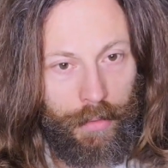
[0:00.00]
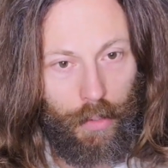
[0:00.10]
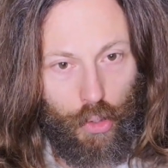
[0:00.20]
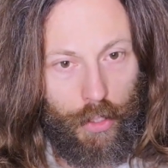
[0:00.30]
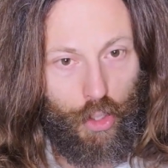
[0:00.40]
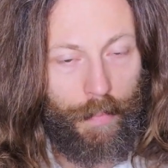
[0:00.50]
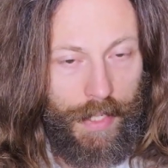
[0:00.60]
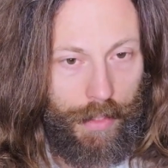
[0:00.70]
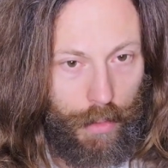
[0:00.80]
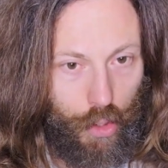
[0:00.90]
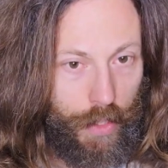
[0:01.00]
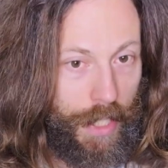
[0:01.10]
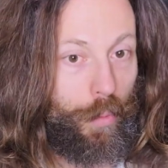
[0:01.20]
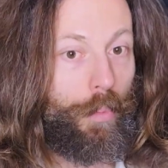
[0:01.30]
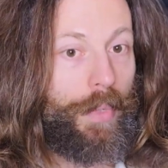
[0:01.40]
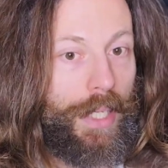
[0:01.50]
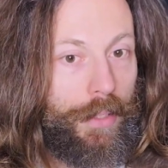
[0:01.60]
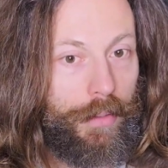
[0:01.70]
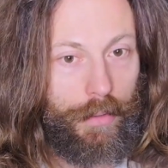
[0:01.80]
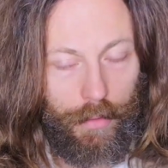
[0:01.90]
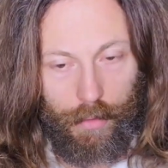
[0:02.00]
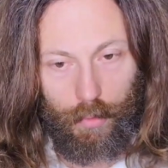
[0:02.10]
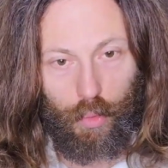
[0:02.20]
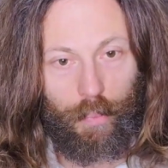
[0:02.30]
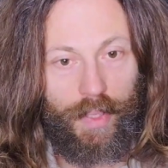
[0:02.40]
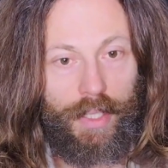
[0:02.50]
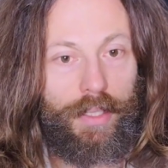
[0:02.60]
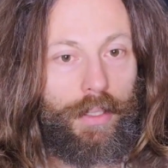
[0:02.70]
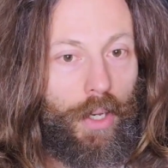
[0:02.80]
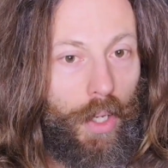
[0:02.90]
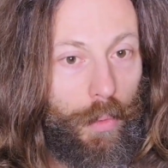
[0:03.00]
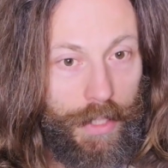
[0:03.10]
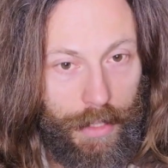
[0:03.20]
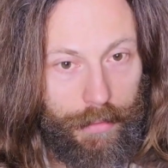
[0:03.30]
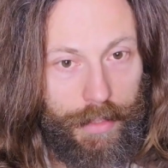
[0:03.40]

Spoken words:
the church message, they were made to be holy.